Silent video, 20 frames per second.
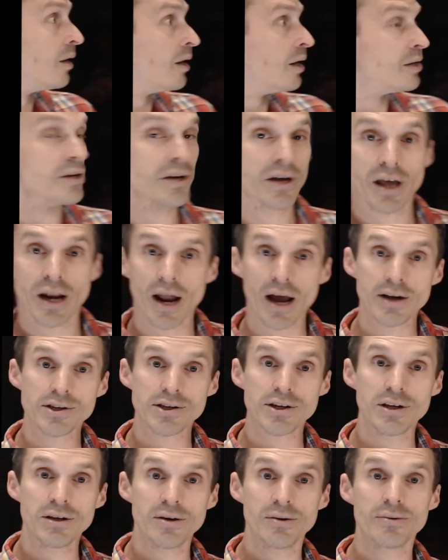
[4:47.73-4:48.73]
You can
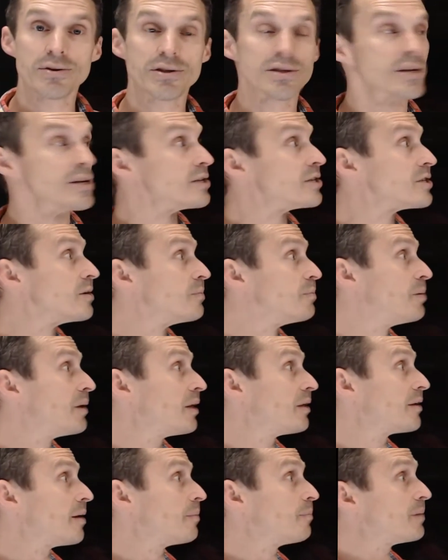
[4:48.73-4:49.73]
actually use this to
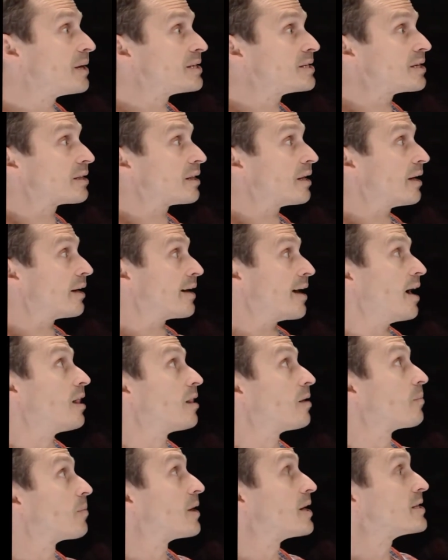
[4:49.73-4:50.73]
build up basically a
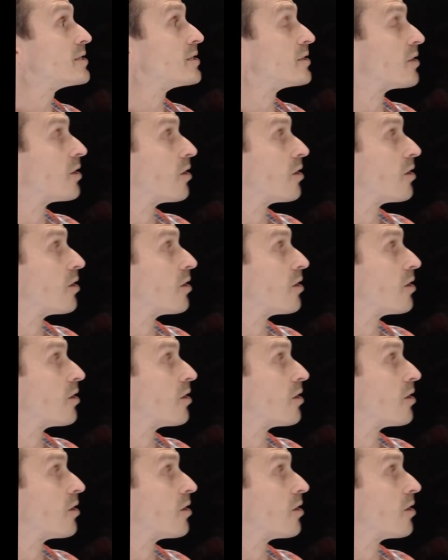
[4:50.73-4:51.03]
calibration